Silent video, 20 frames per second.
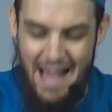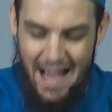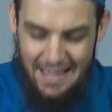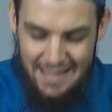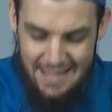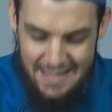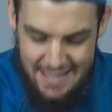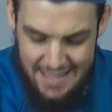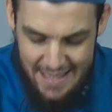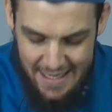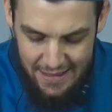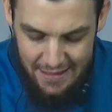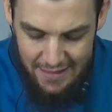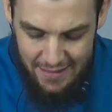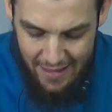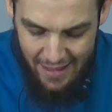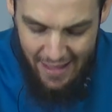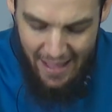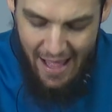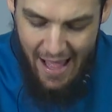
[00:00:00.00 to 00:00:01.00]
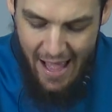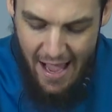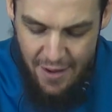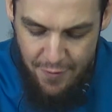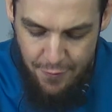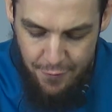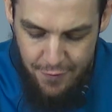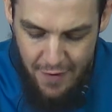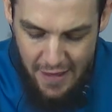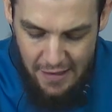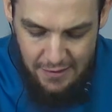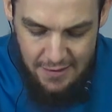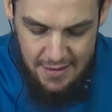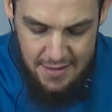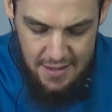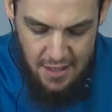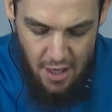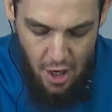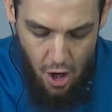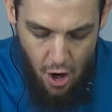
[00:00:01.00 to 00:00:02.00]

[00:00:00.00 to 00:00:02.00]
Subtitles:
until I felt